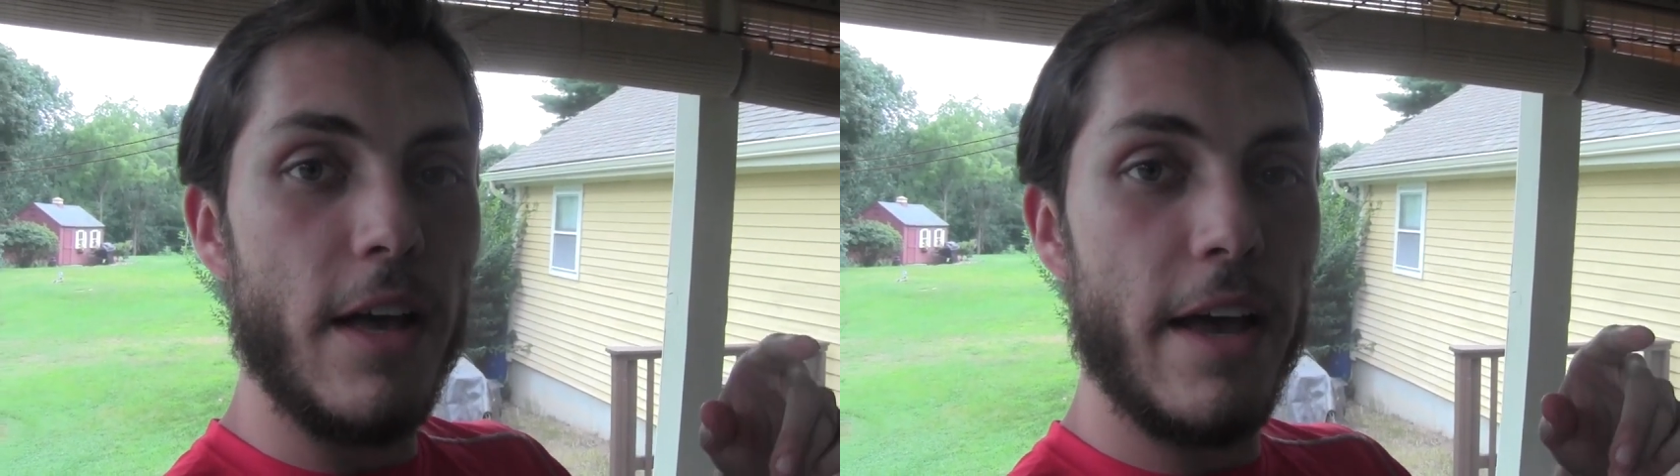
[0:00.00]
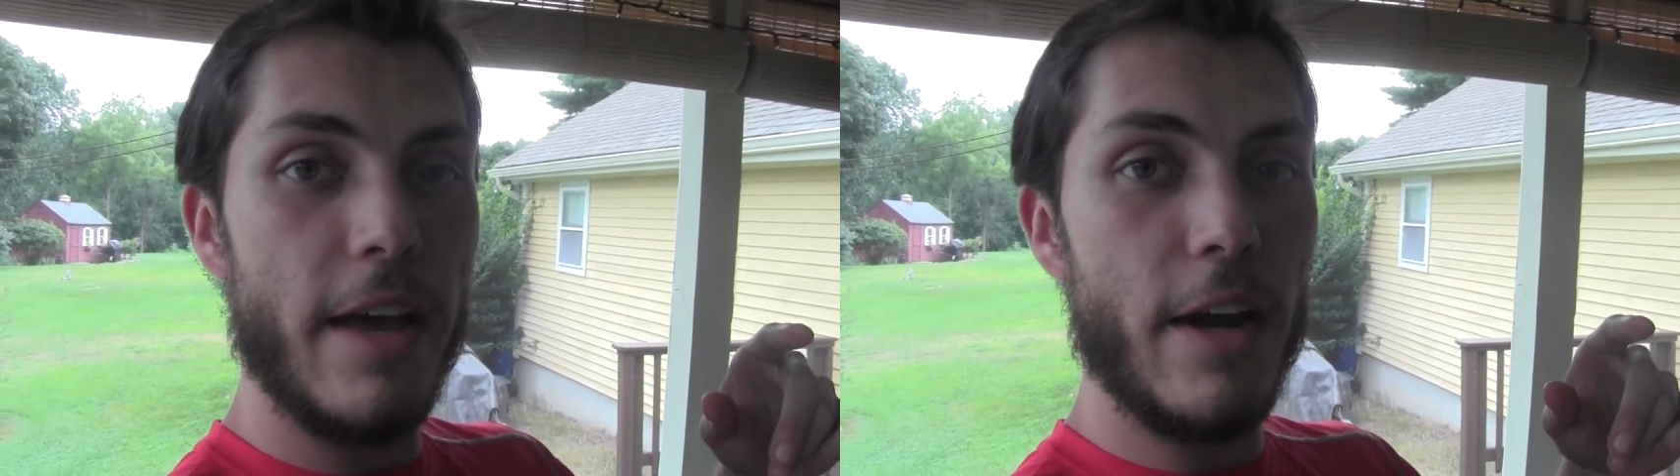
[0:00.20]

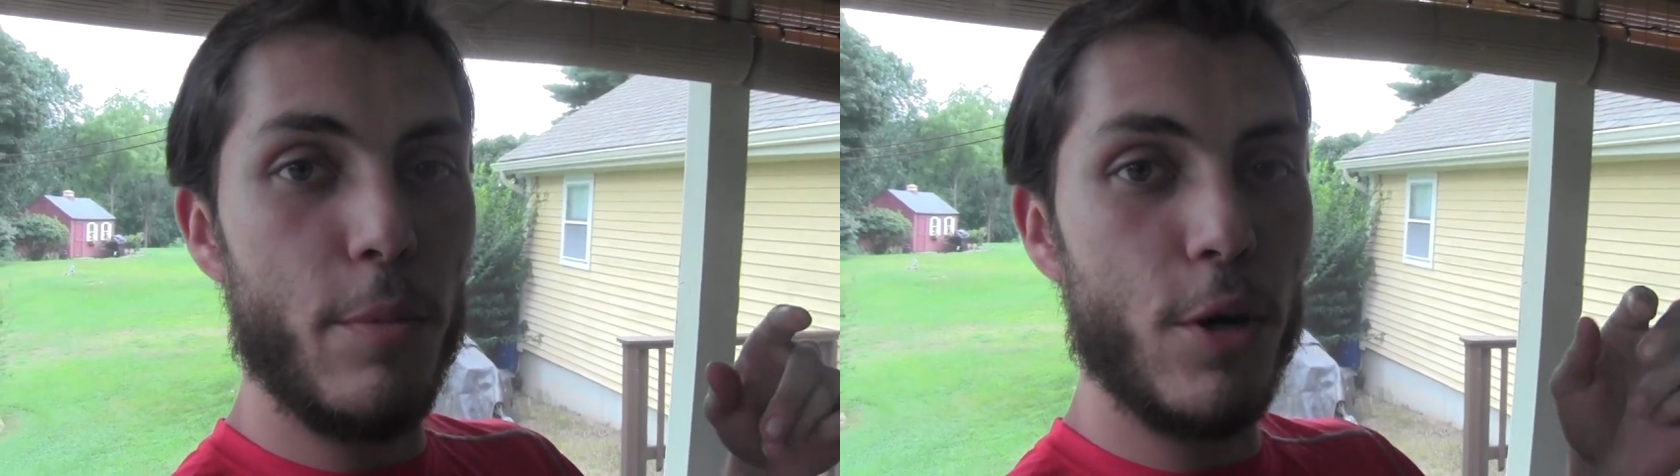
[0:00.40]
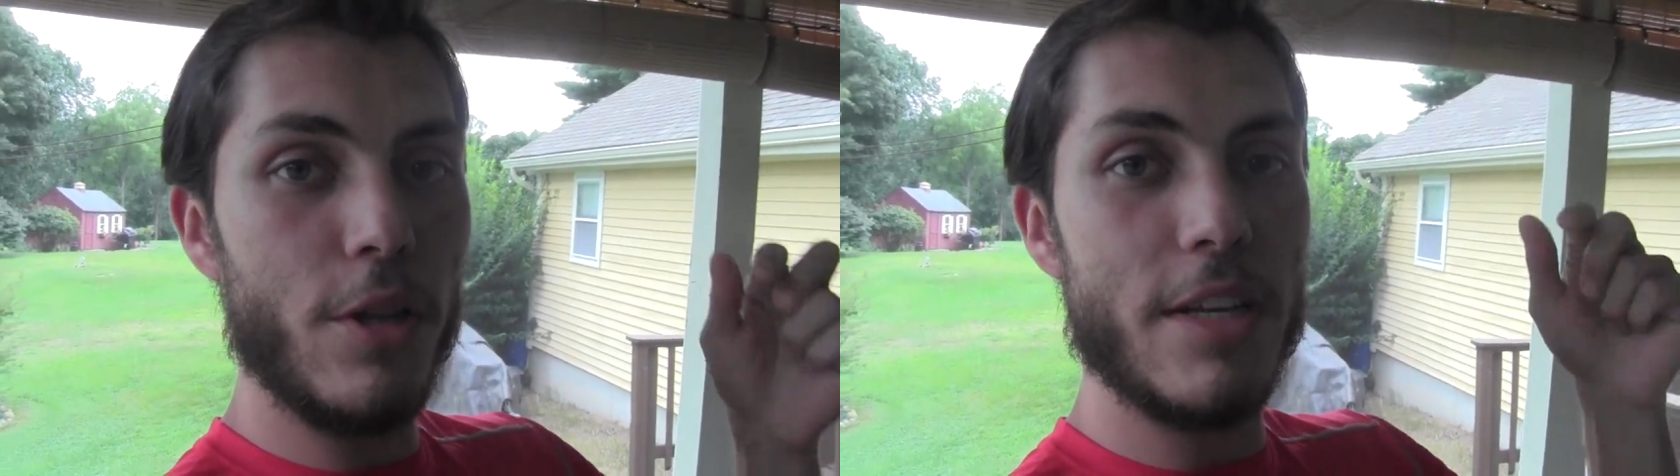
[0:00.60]
and I'll
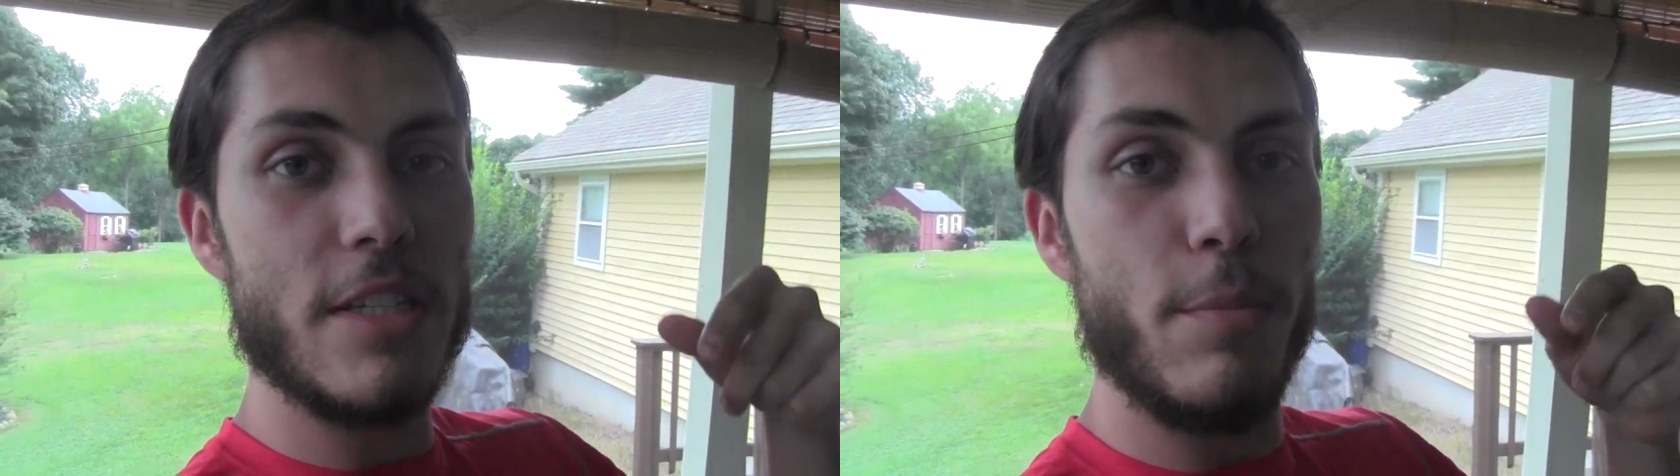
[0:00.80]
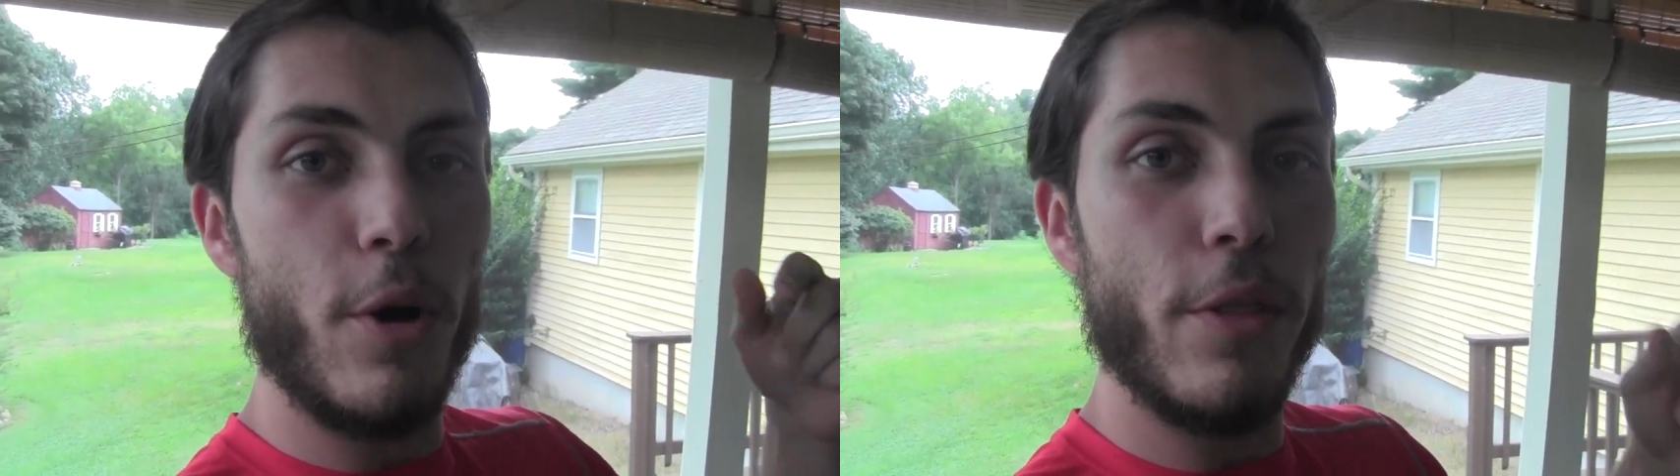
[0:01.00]
put links
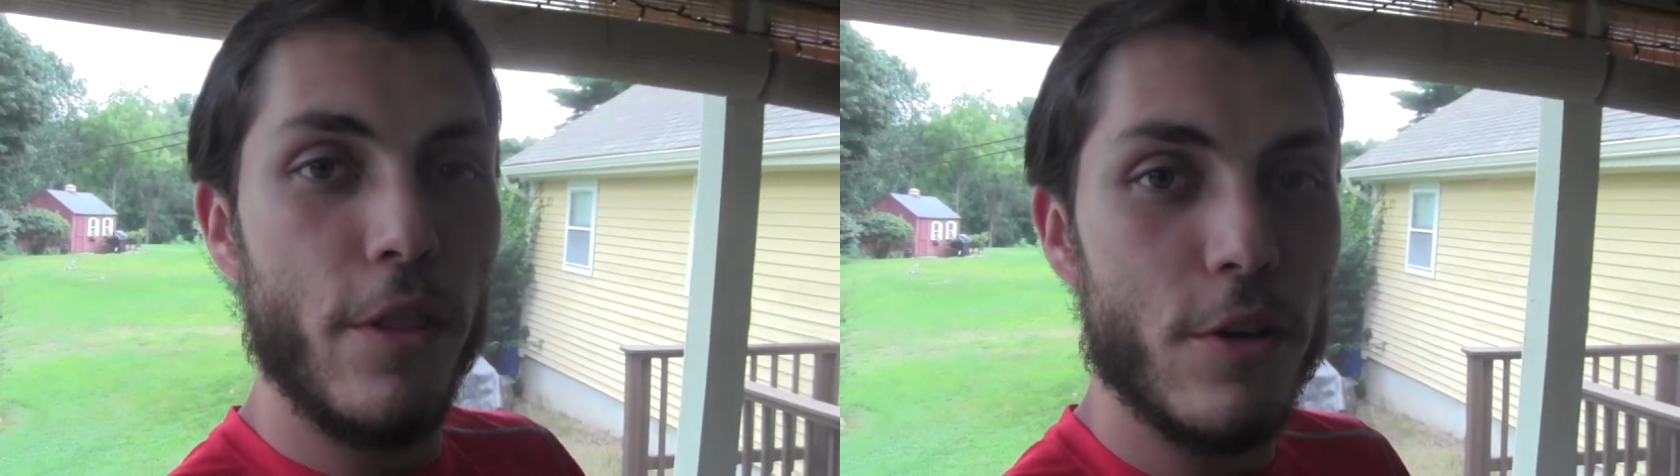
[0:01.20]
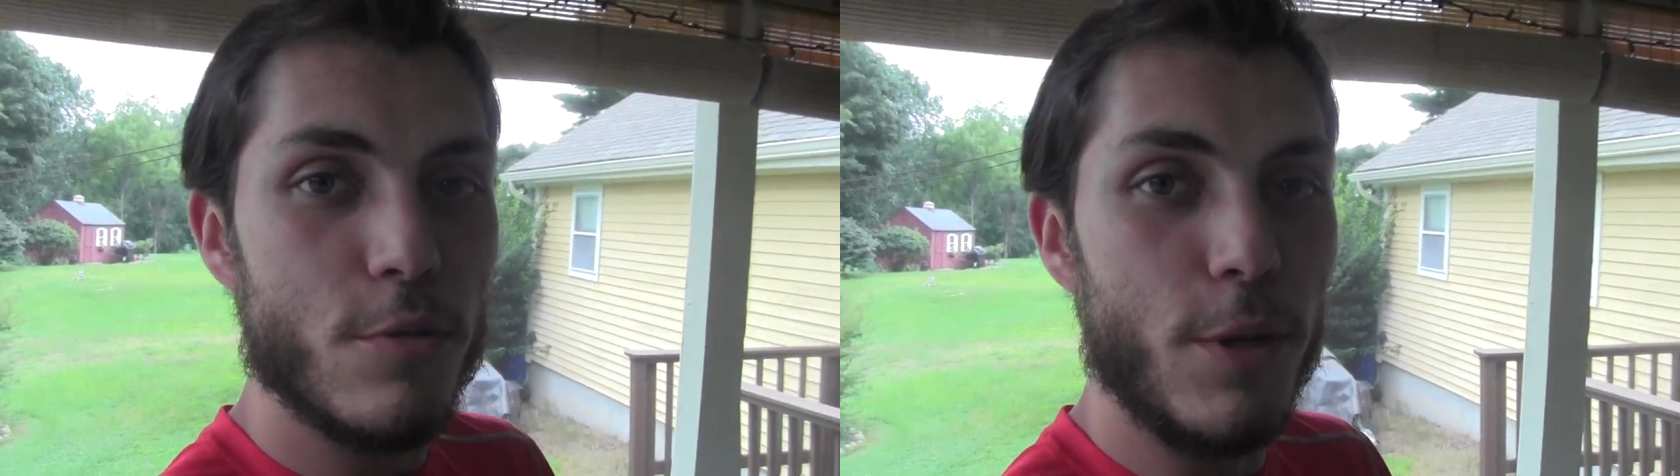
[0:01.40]
to both of
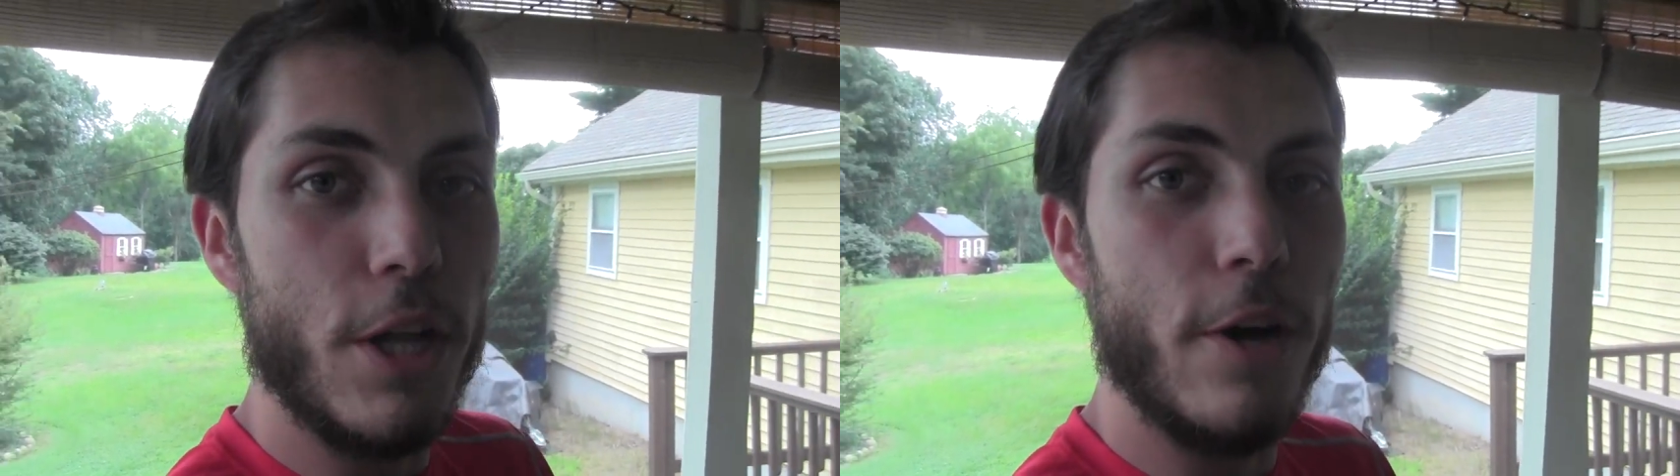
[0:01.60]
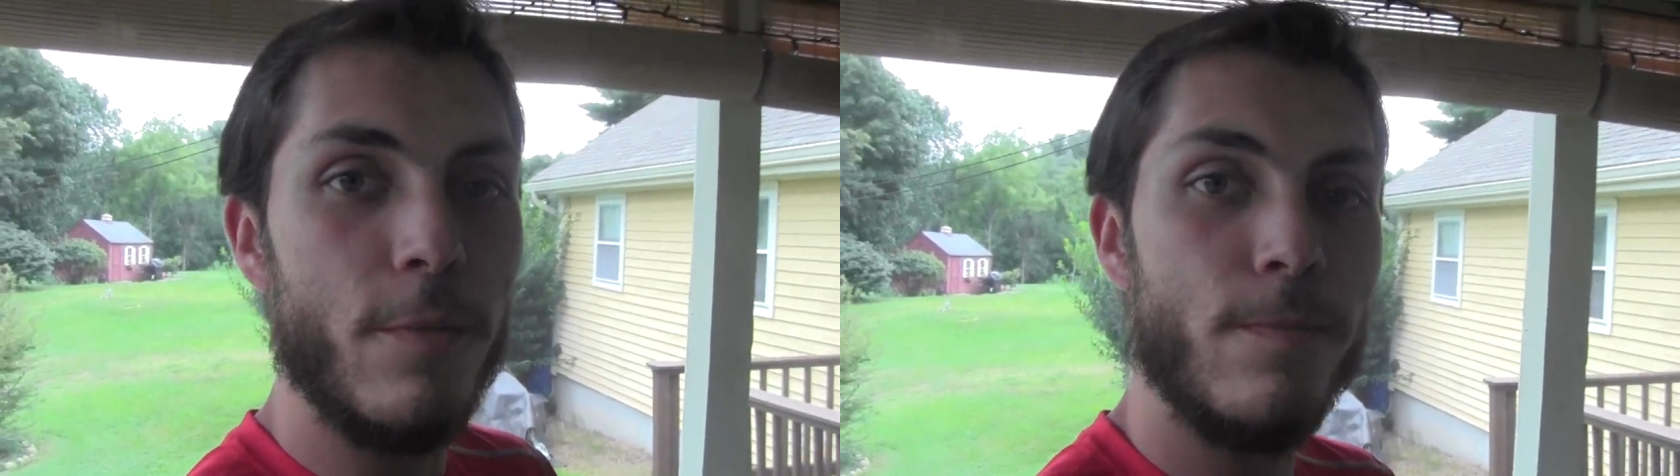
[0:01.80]
those
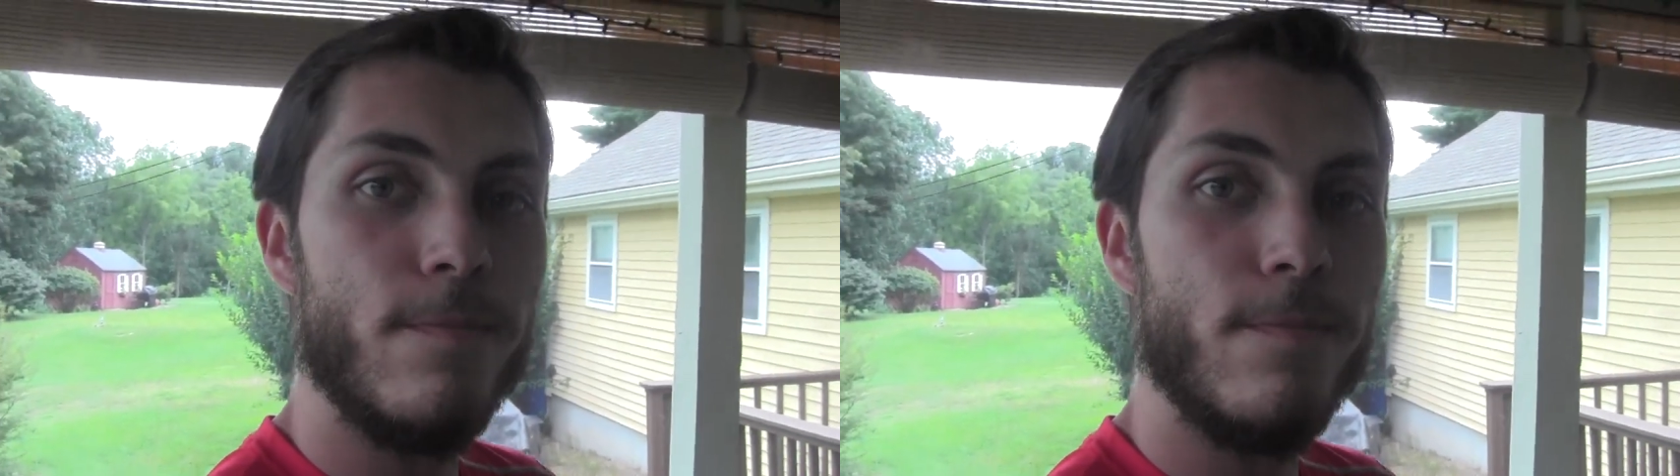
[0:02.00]
below.